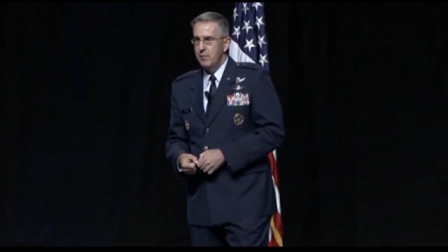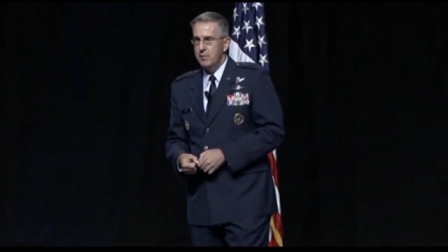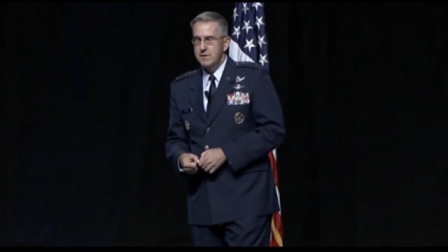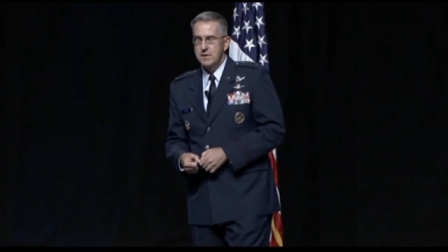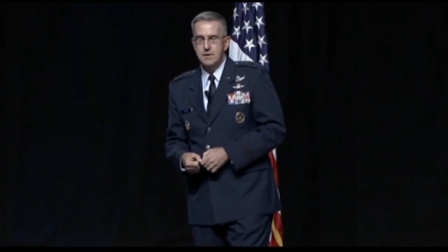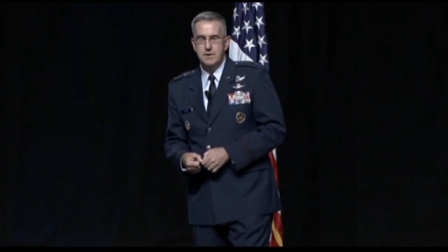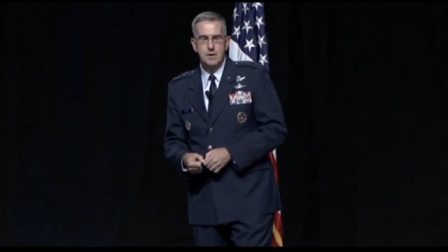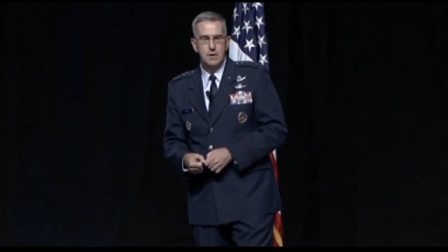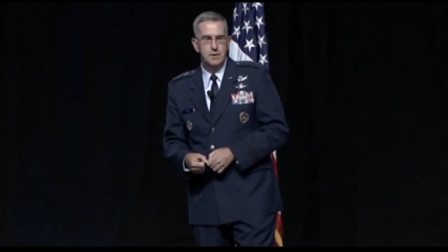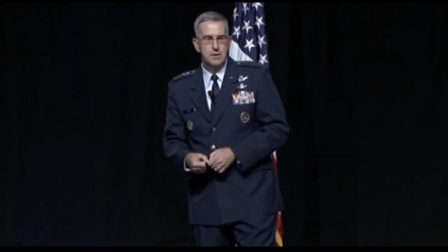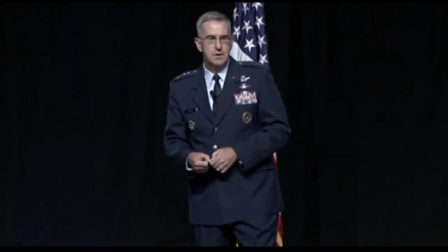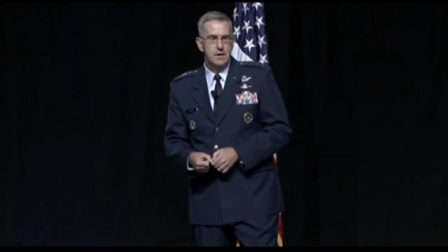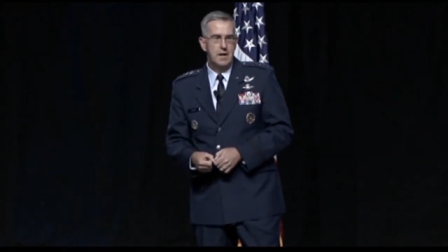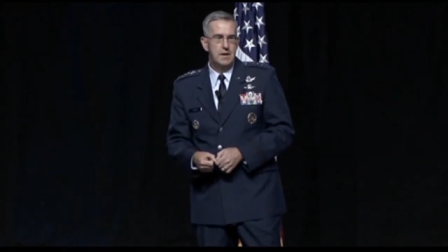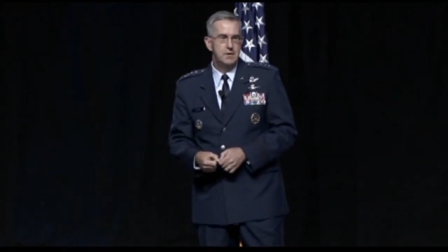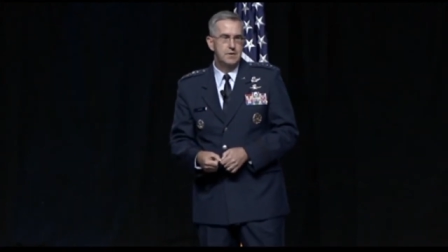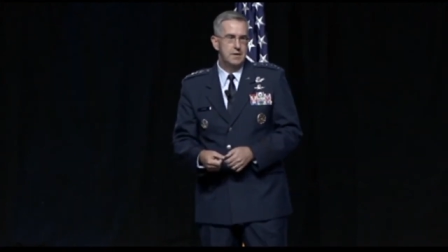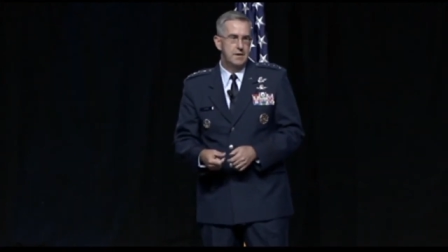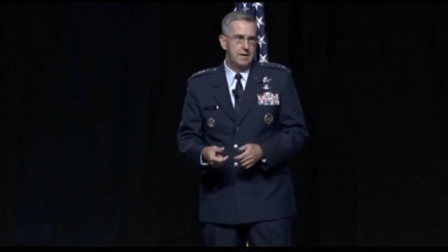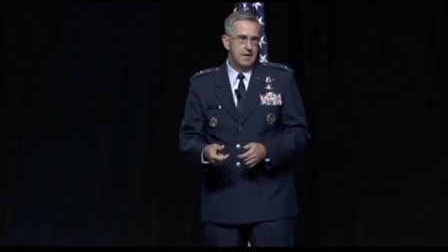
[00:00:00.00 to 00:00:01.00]
Air Force
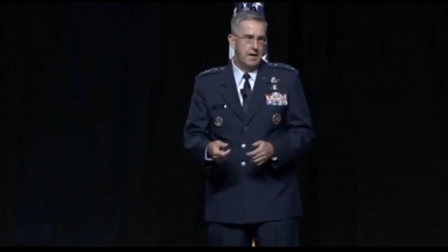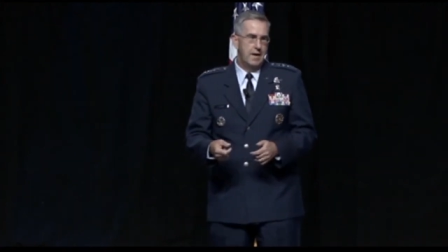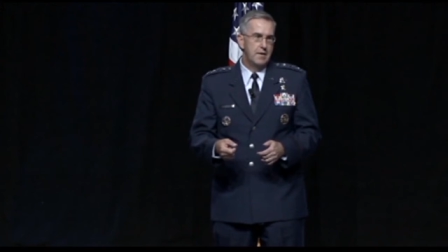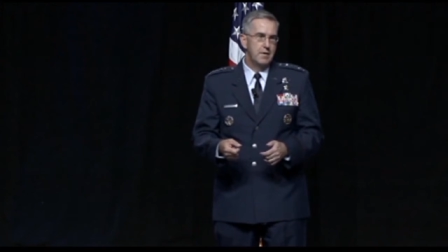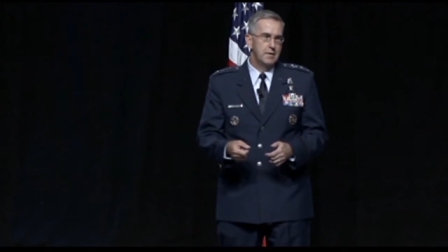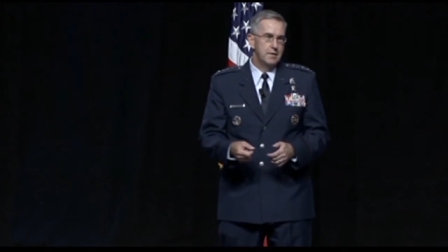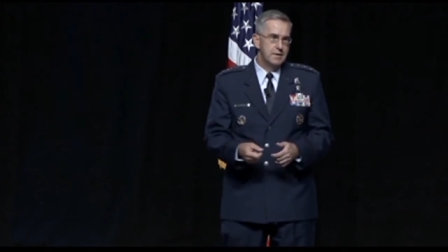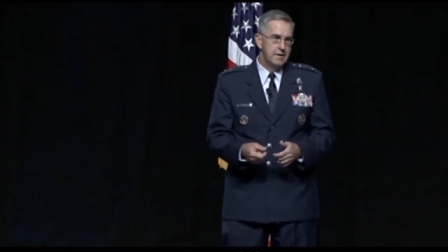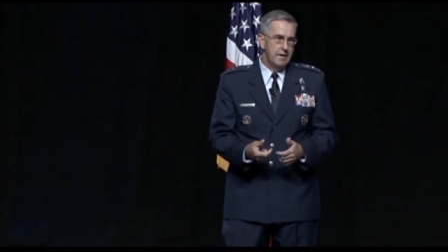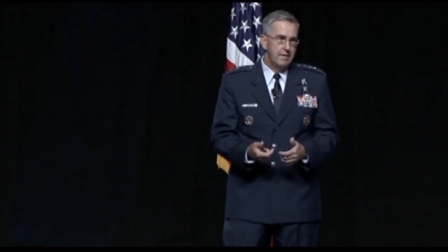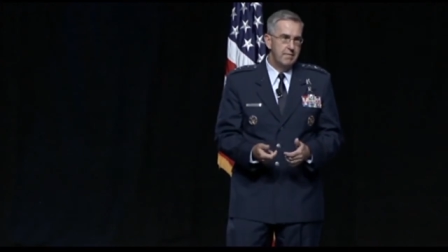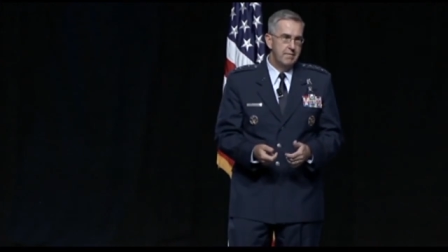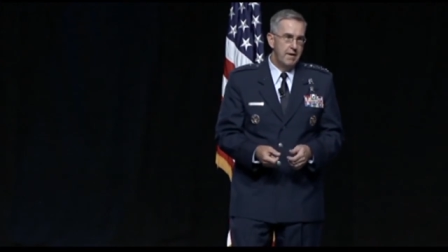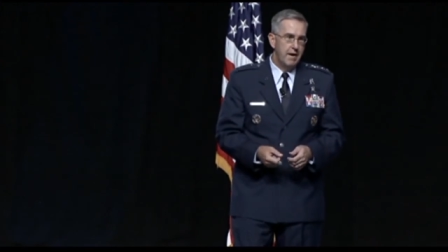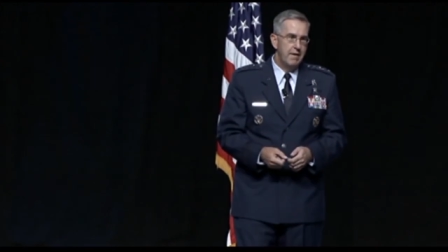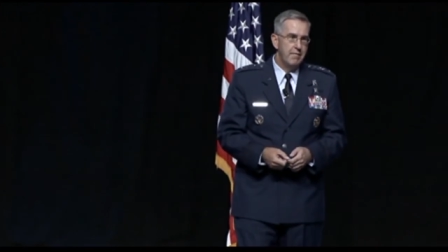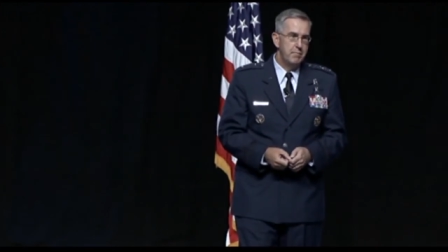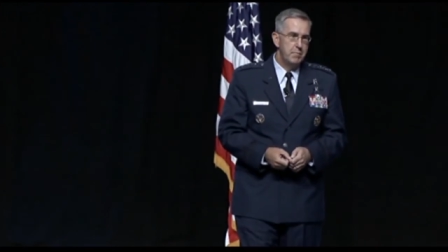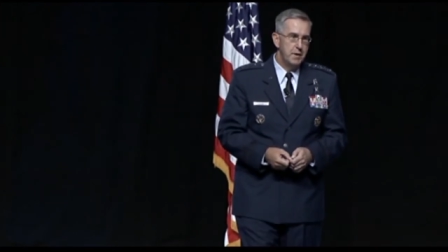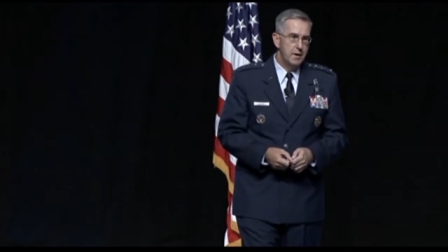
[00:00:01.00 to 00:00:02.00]
Association and others
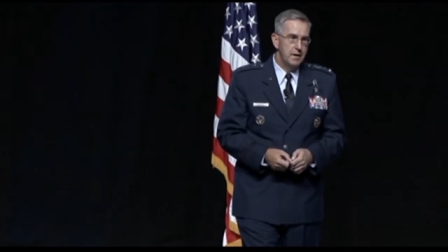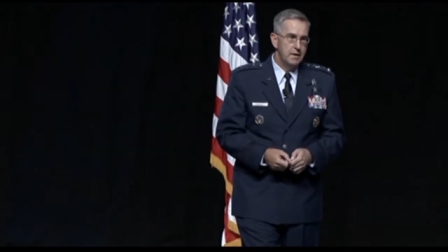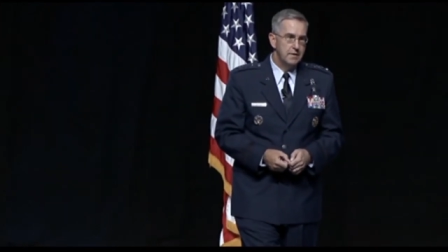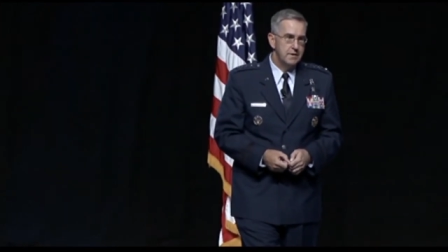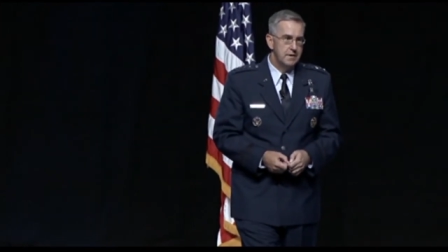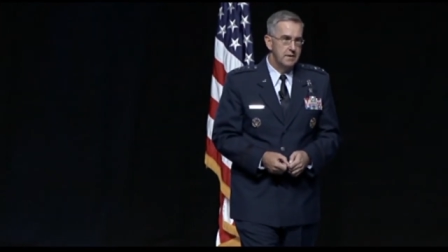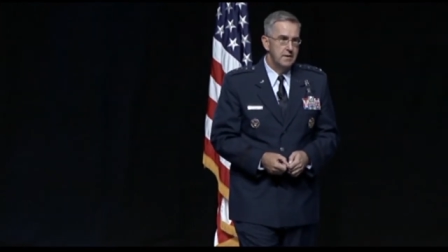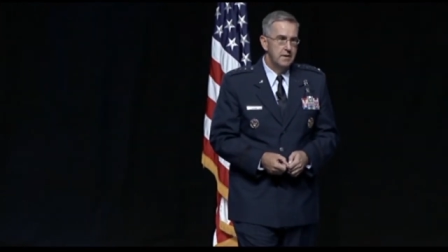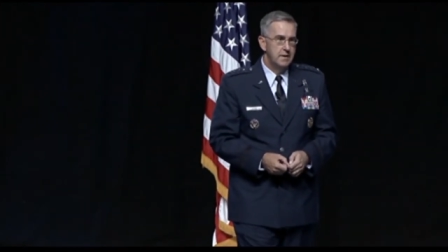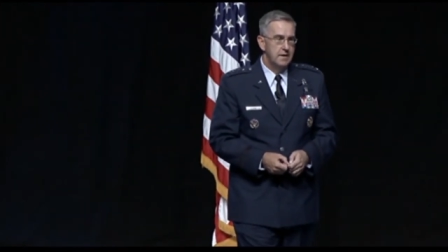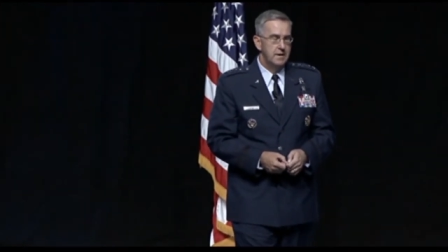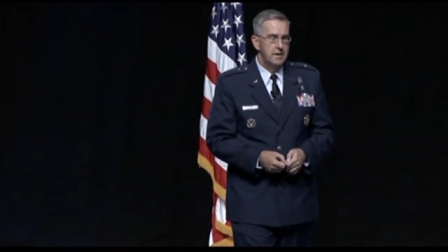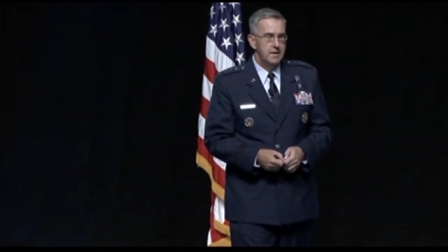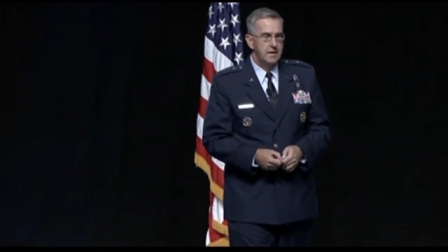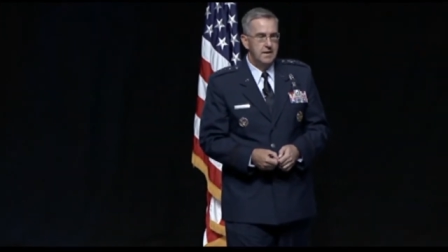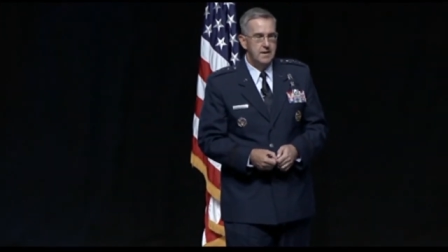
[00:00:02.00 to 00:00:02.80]
have, have built.